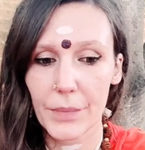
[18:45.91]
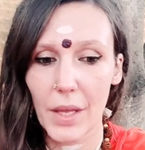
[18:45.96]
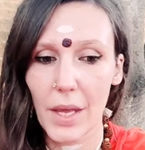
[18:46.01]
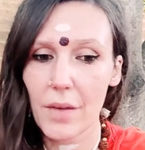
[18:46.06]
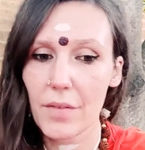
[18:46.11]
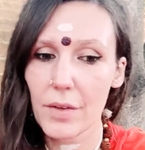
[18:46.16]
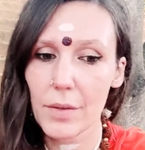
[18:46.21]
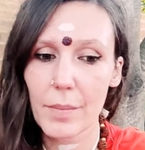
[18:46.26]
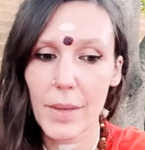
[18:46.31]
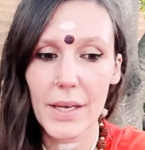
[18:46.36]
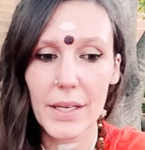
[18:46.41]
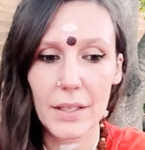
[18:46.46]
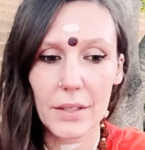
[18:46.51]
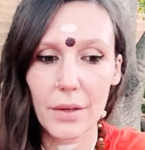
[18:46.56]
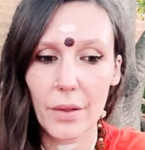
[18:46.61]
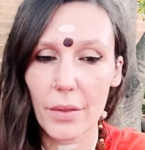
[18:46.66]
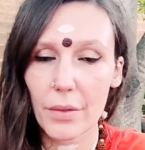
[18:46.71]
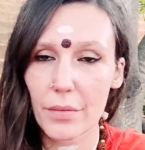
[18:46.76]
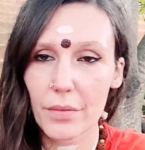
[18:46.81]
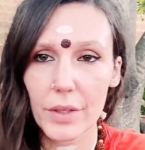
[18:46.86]
even make
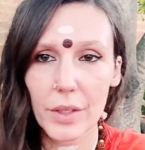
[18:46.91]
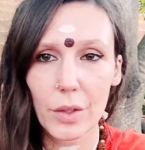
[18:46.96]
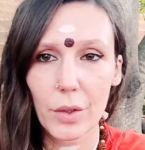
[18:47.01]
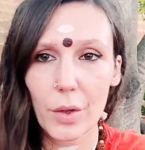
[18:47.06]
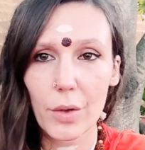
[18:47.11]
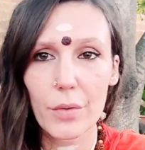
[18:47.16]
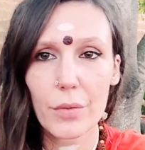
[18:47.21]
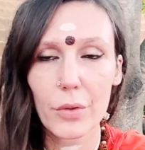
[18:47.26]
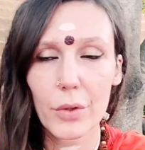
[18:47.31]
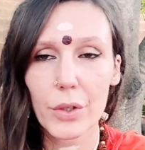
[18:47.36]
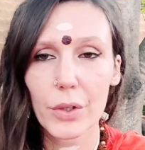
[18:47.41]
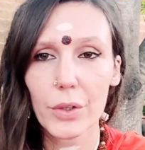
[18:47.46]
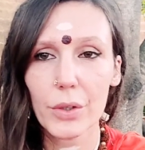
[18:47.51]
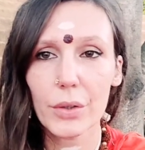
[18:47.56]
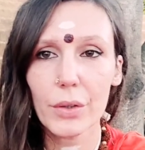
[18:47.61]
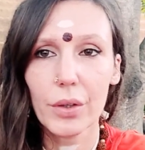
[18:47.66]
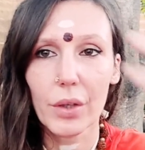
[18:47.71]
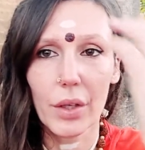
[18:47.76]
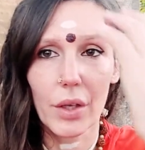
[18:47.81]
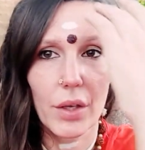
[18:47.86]
another video for
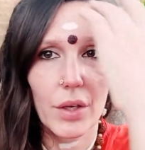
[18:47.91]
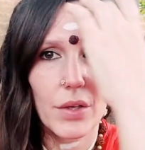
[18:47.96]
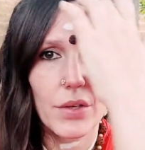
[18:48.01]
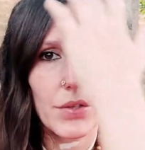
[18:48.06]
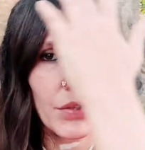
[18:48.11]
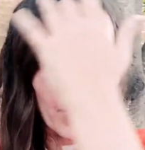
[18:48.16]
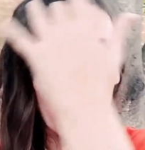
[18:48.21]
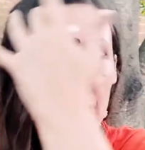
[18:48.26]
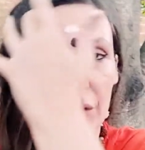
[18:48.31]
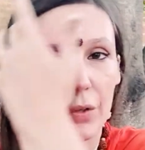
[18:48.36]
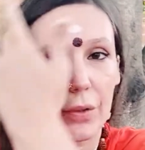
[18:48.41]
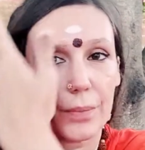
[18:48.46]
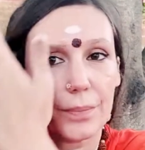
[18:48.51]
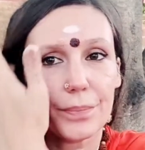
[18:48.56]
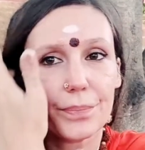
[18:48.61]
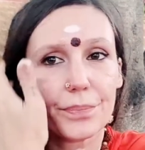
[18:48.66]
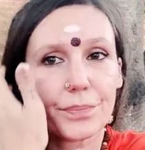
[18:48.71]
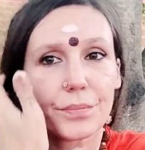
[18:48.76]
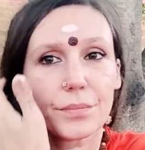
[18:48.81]
you. So